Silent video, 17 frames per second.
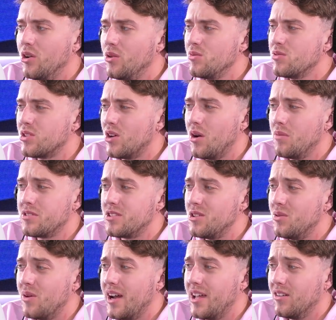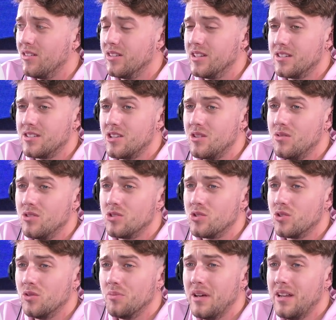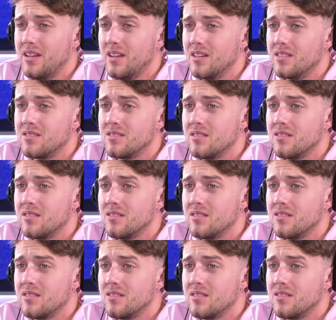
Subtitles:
And also, I'm still waiting on this you and Shawn Mendes.